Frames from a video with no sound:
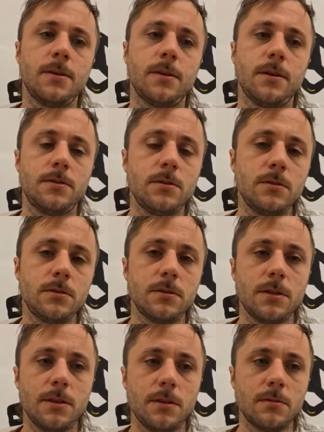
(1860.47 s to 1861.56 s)
It's
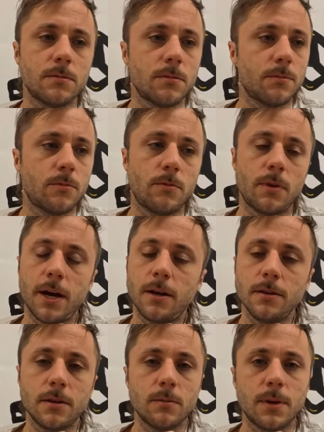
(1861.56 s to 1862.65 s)
usually right
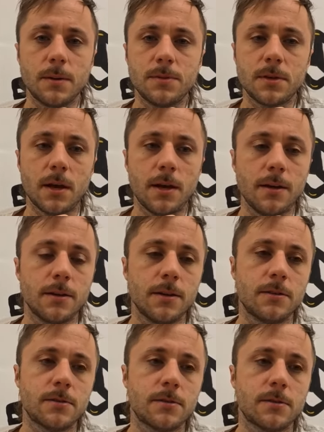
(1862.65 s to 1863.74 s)
on their website.
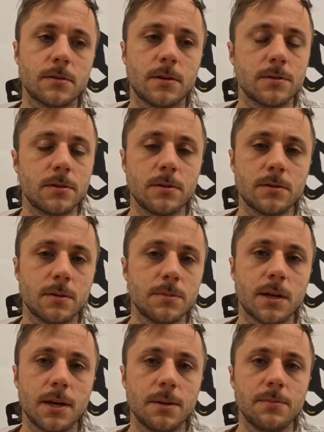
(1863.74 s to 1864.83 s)
It's also
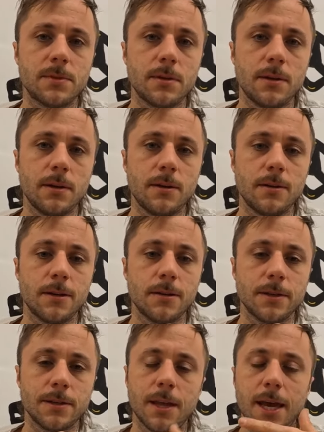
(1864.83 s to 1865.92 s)
sometimes in
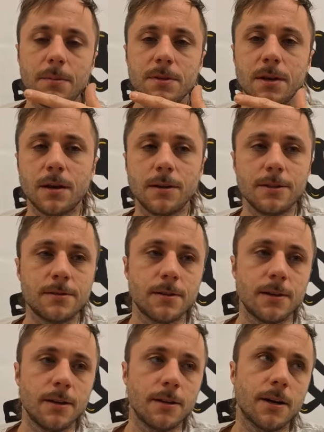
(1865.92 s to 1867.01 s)
like the Amazon
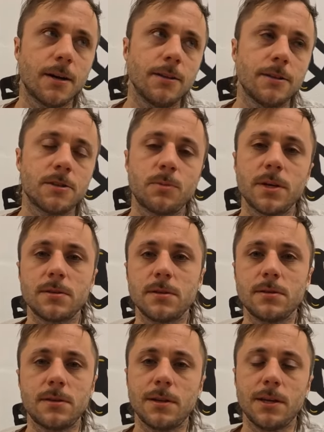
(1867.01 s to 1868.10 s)
listing, AliExpress
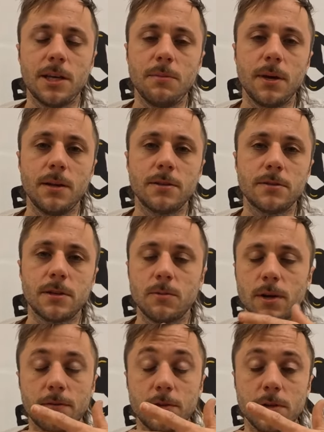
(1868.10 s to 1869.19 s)
listing, eBay listing,
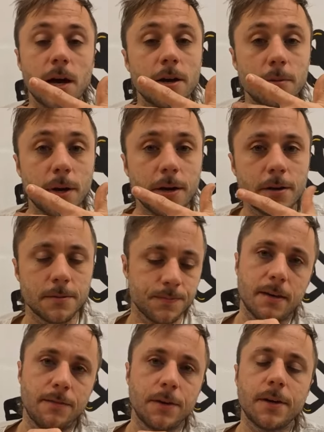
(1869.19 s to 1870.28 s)
wherever you got your bike.
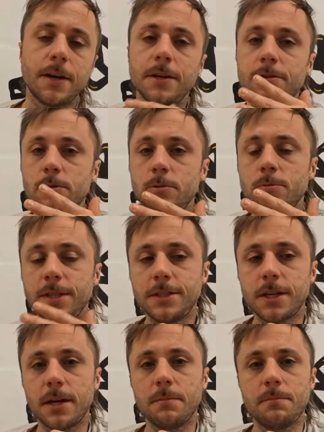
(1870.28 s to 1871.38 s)
If you're gonna do
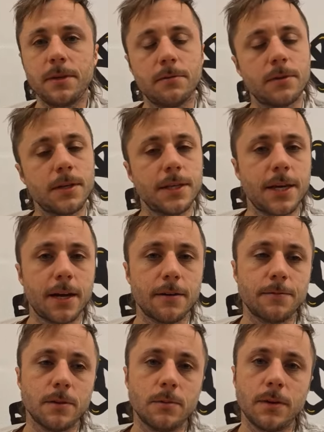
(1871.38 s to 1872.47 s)
regen, be really
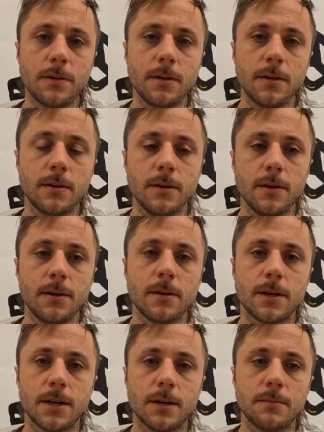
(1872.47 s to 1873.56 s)
careful with it,
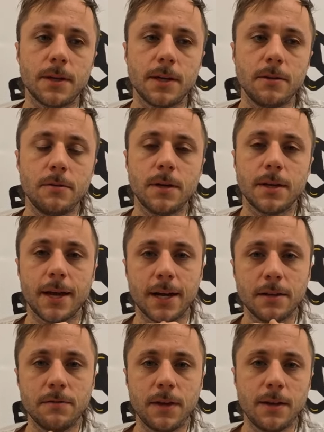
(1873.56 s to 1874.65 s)
and you can
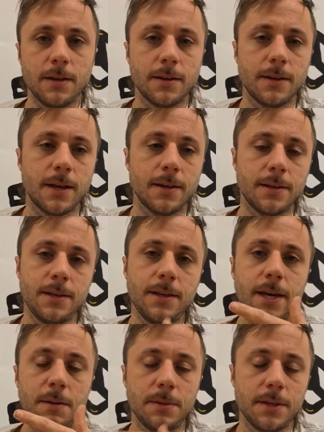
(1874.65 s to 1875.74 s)
activate it in that
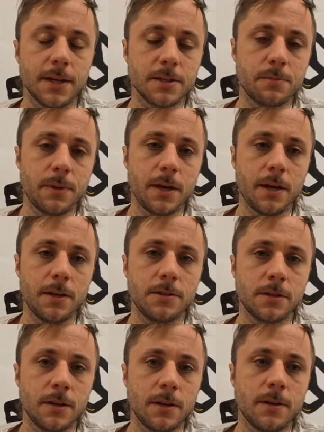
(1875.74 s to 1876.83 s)
EABS
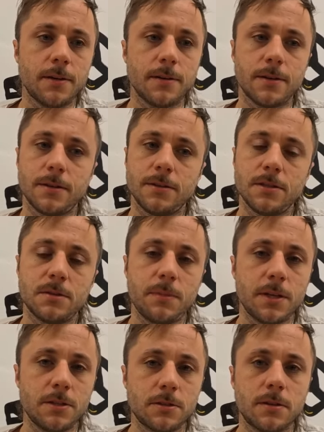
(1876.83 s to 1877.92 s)
page. Just
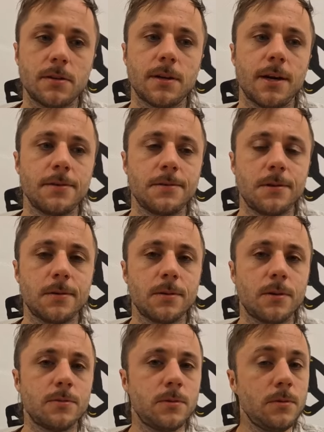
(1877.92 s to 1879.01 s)
make sure, guys, you don't
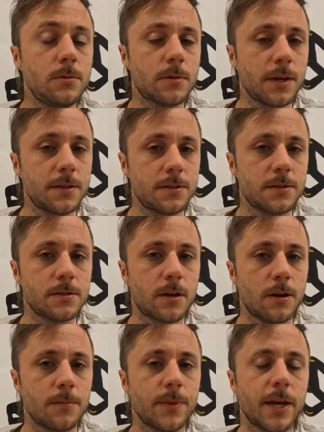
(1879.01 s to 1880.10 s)
go too crazy to
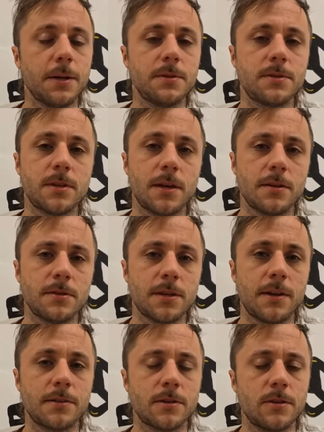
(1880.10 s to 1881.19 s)
start. I would say set
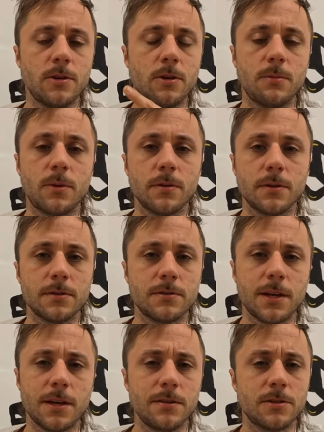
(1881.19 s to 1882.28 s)
it to no more than
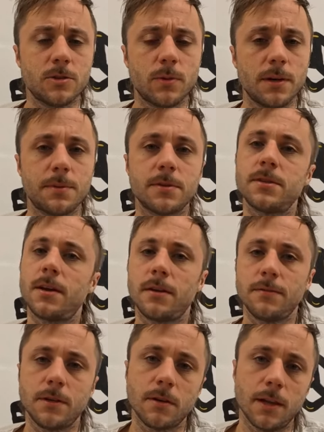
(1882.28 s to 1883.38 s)
10 to 20%
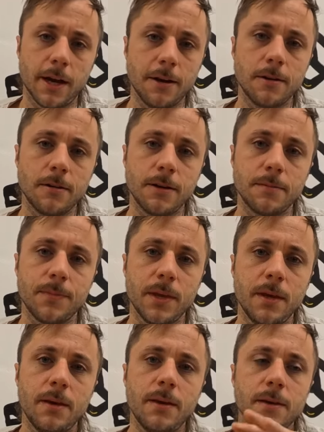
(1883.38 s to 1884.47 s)
of your line current.
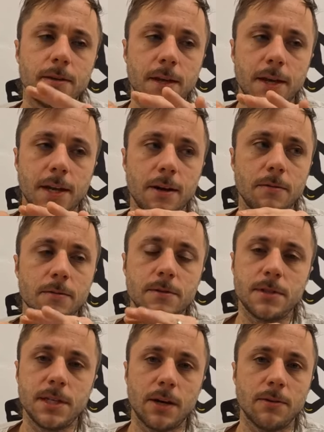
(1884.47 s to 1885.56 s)
Take it out,
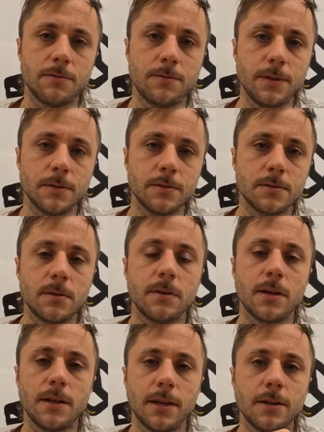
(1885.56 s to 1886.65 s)
see how it feels,
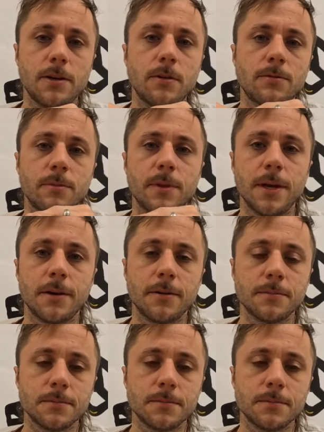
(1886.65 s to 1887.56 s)
and then go from there.